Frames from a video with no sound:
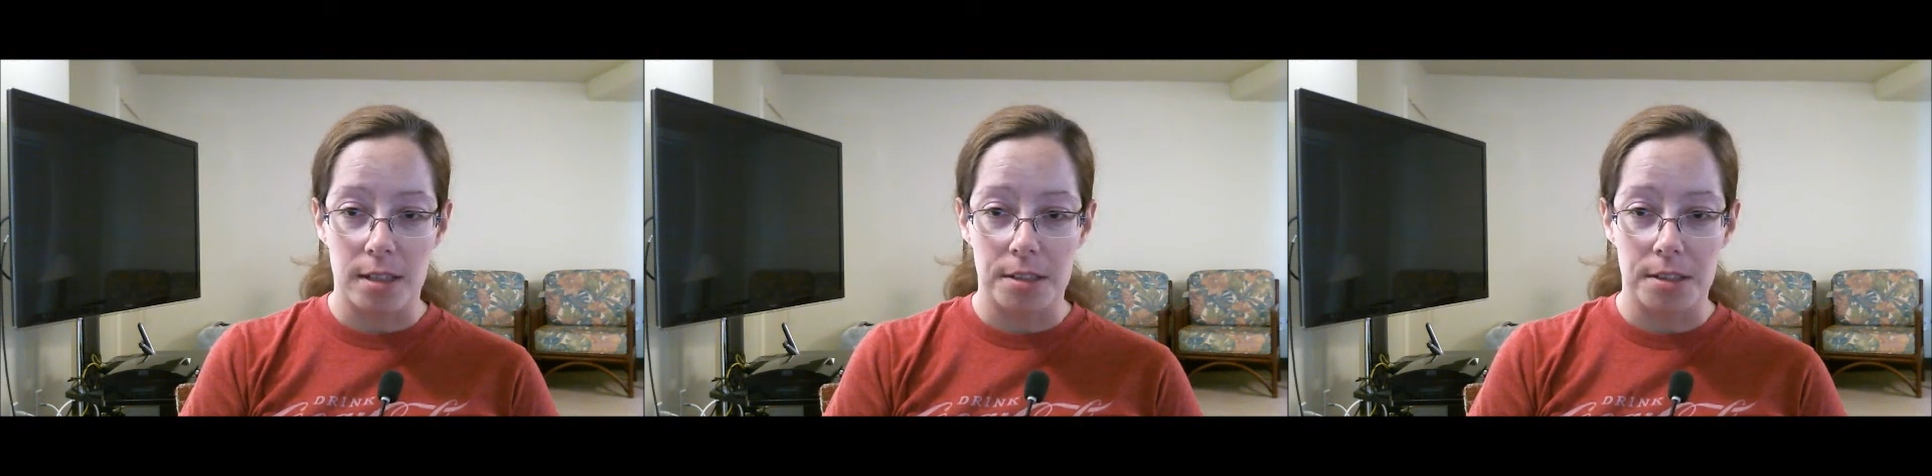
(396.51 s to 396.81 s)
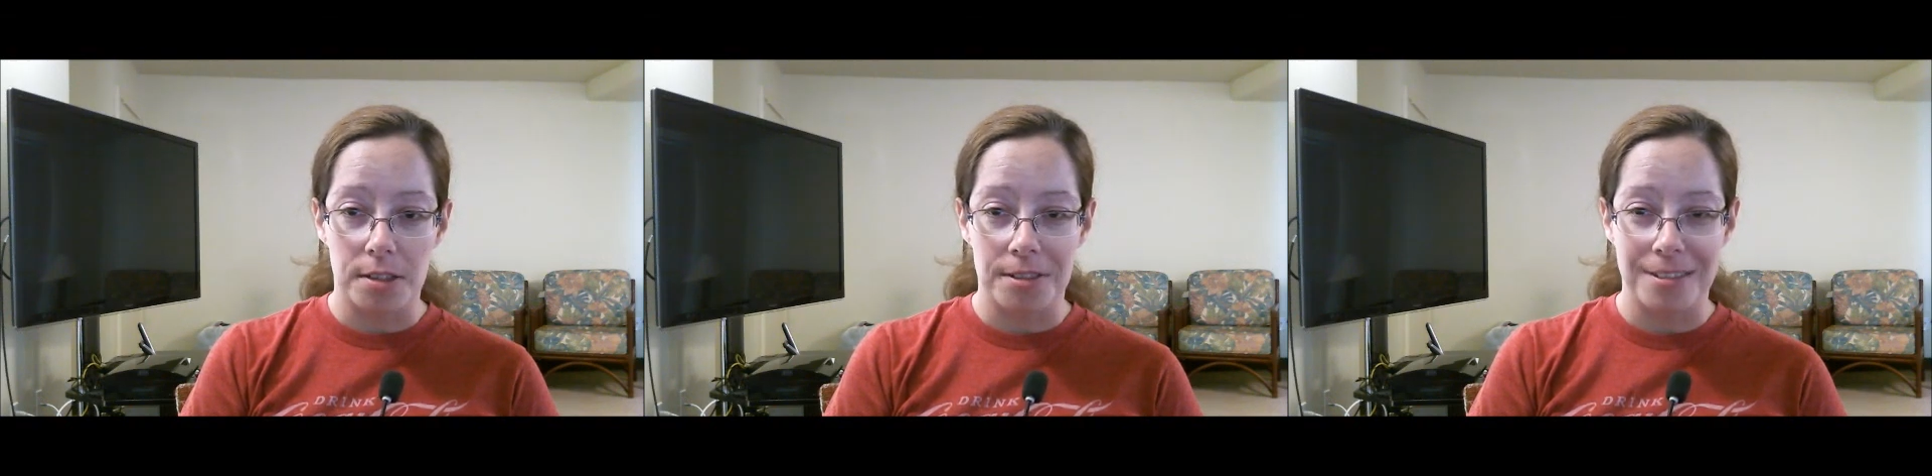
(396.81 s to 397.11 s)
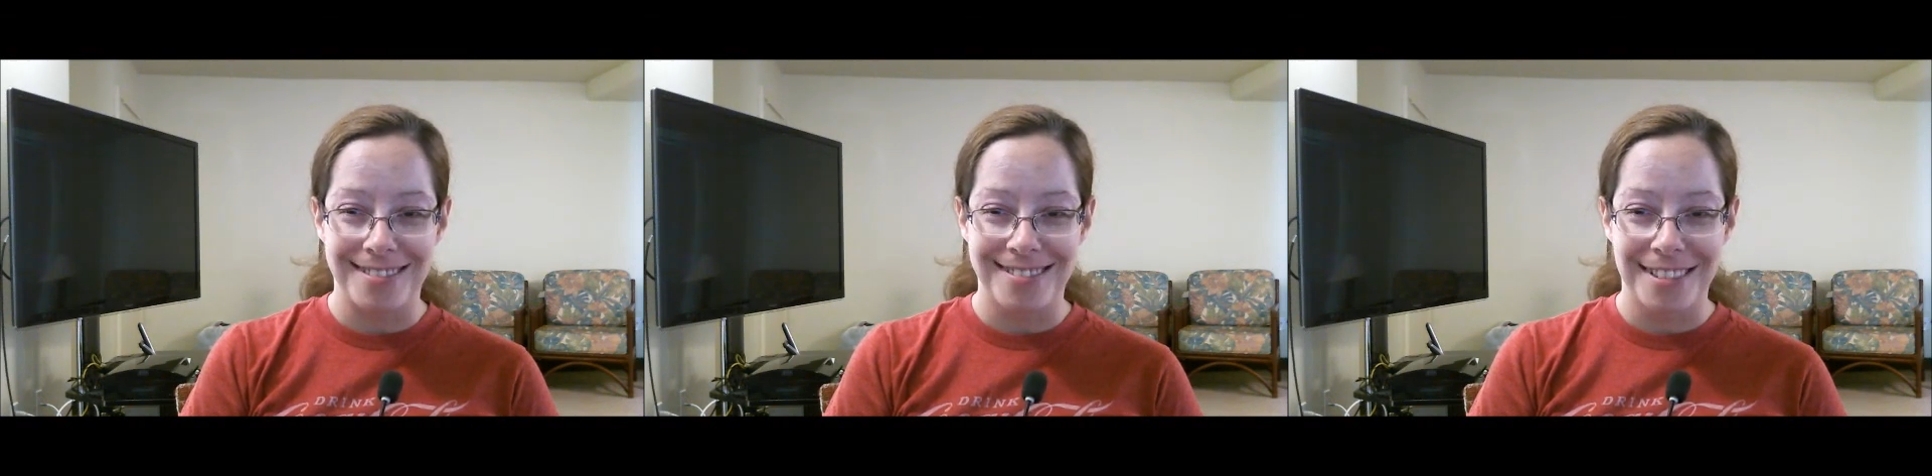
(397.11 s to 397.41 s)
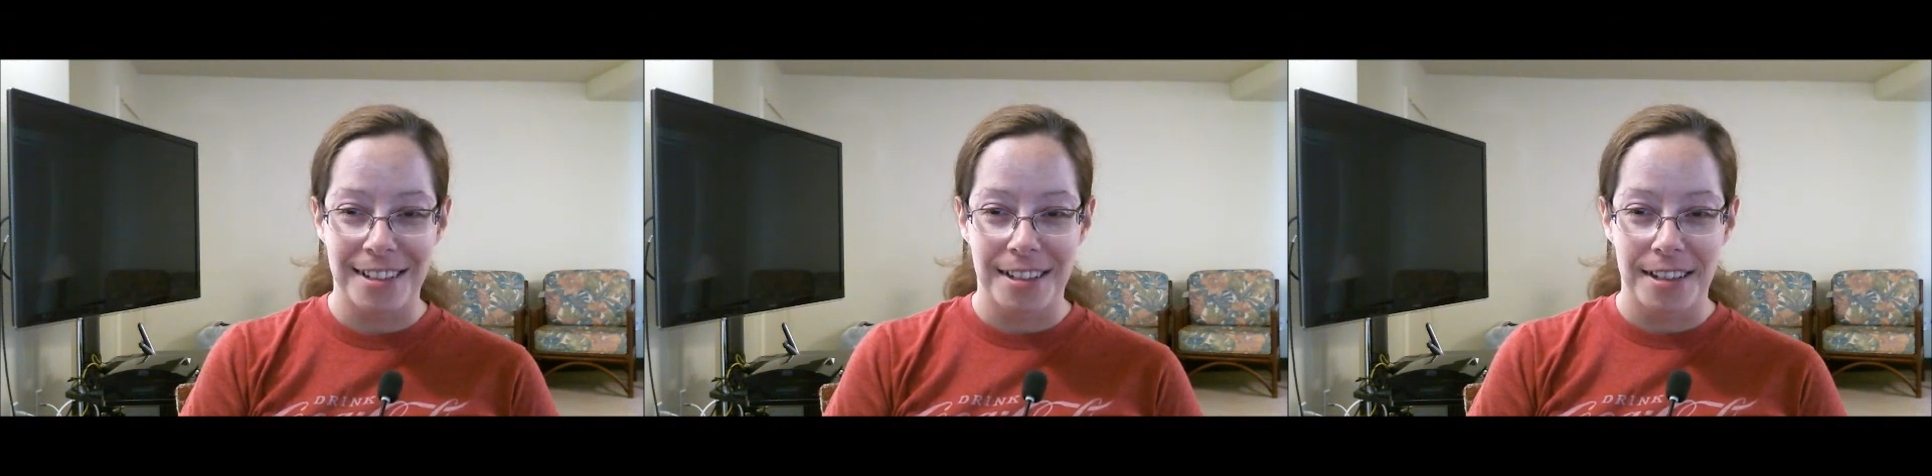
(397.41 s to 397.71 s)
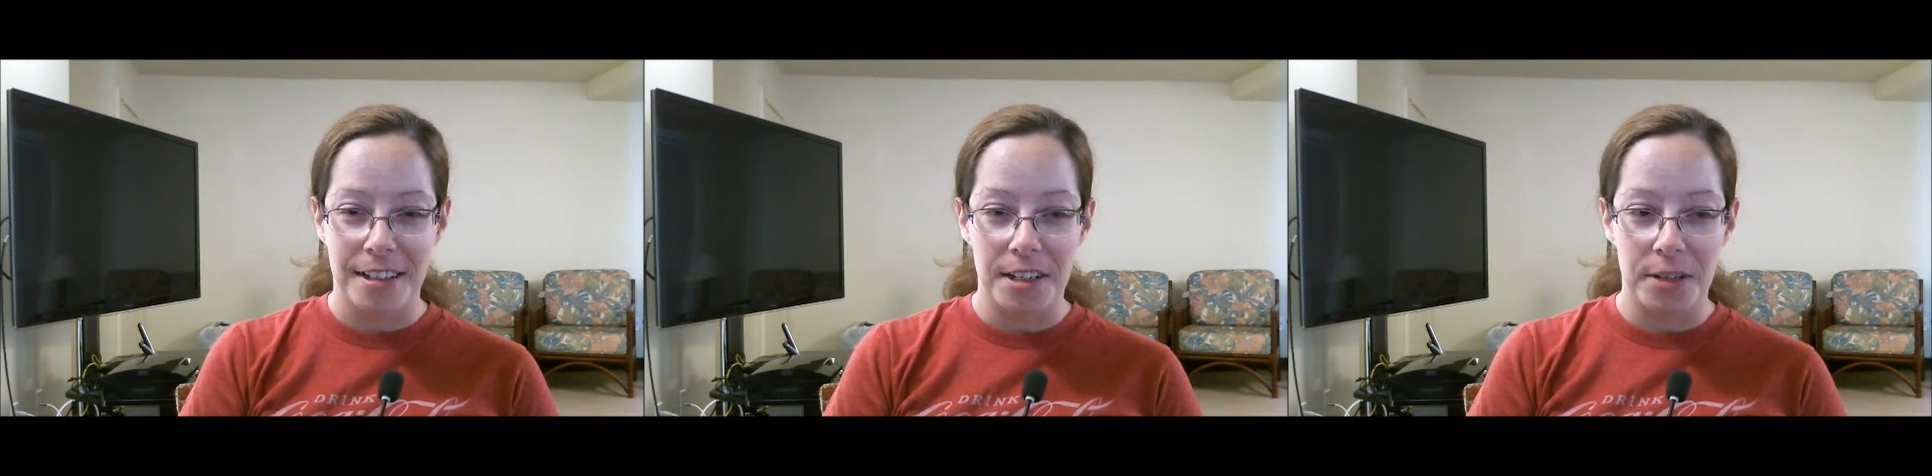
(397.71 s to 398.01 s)
So
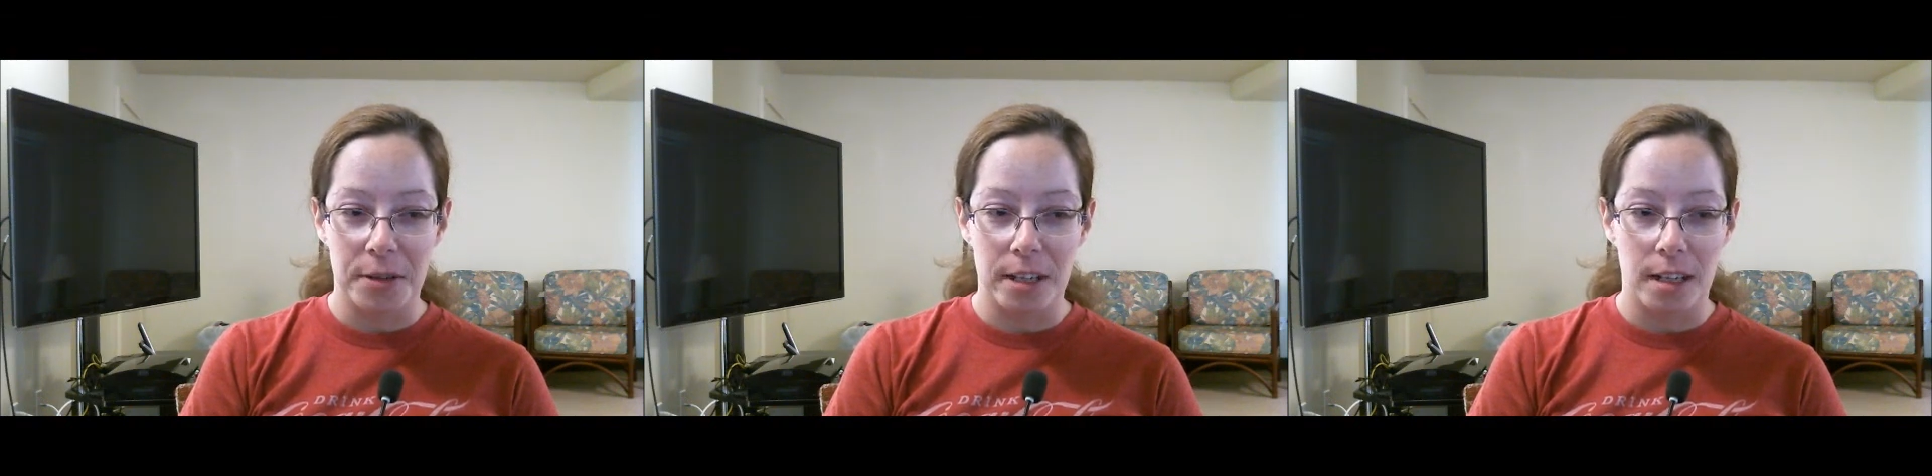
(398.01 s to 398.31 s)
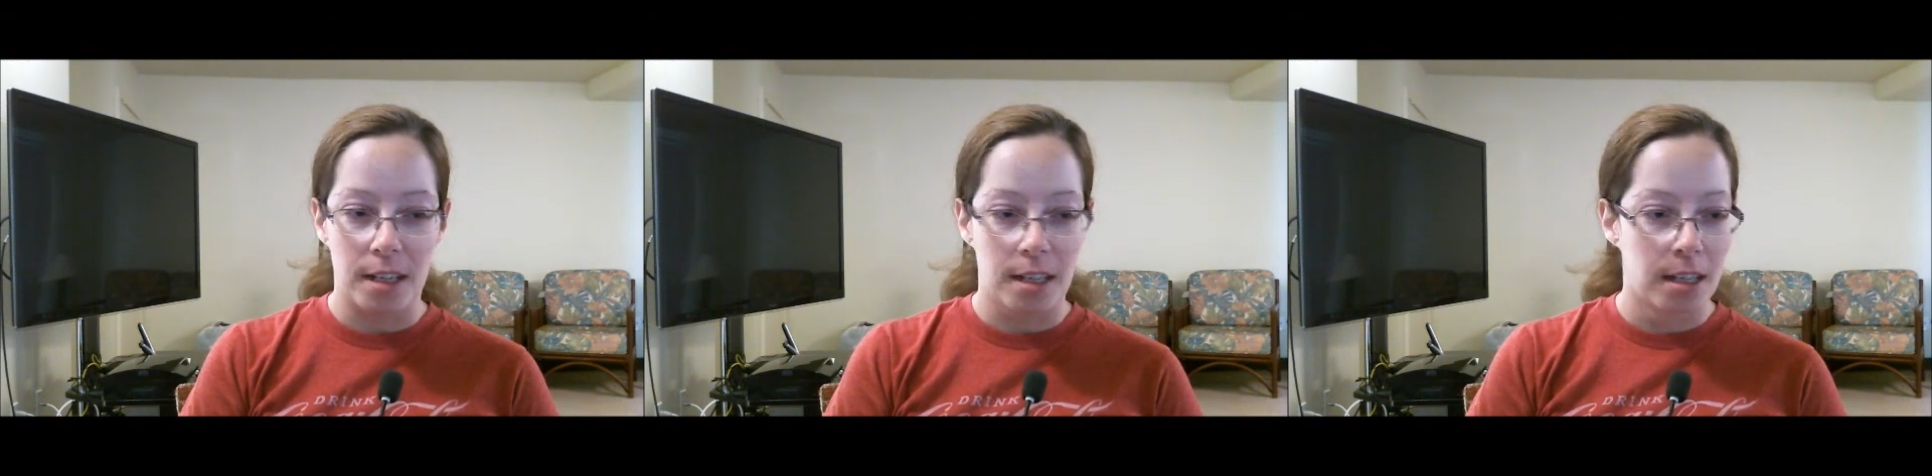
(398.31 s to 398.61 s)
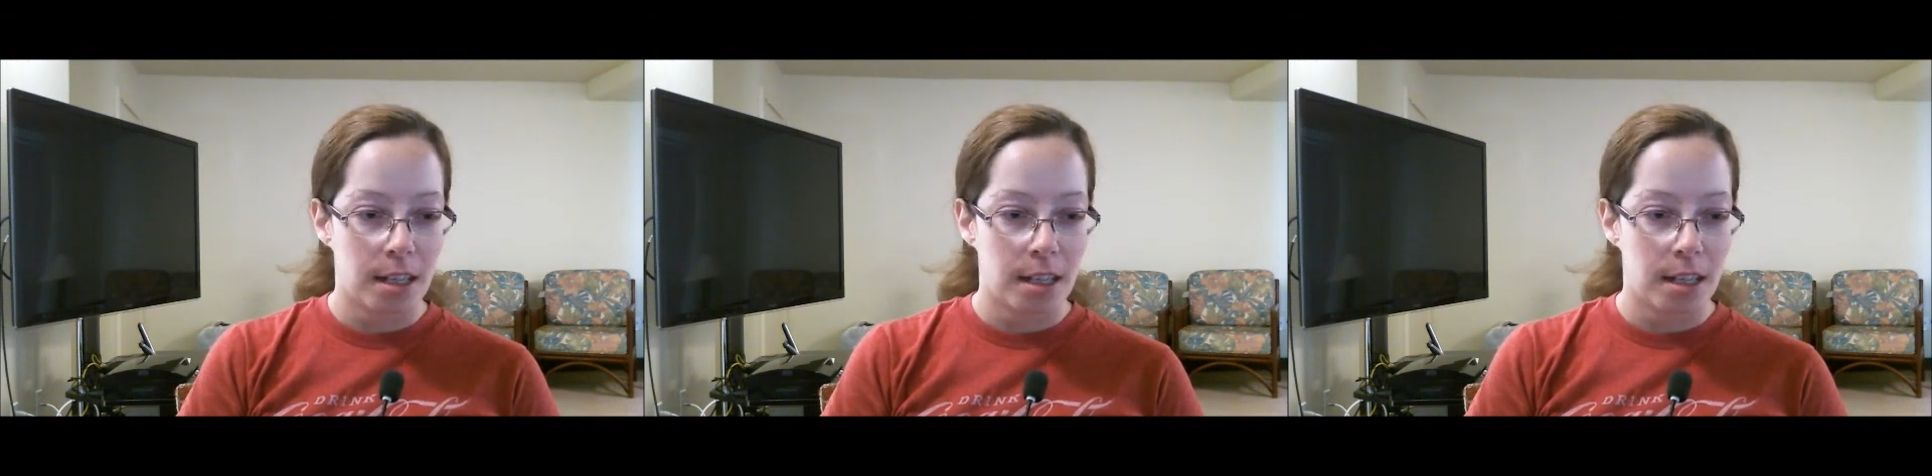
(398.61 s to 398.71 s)
anyway,